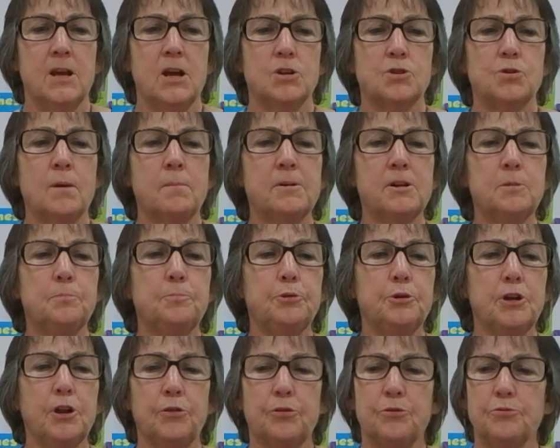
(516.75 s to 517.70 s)
So I'm going to
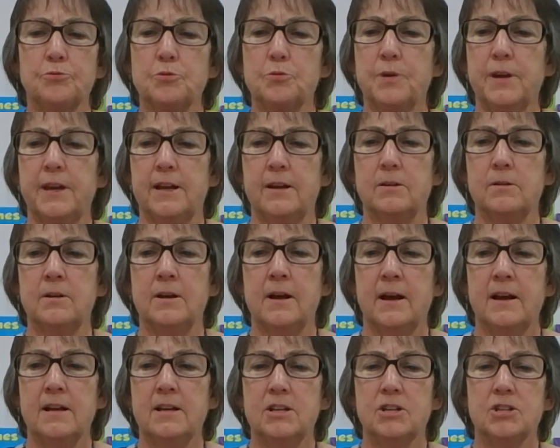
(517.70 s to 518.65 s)
put it through here
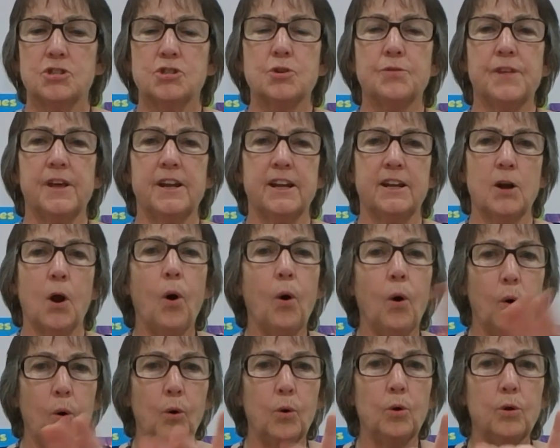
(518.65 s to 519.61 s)
so that it
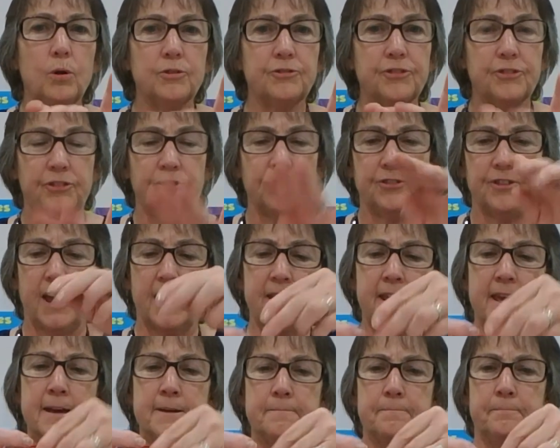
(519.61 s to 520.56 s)
holds steady.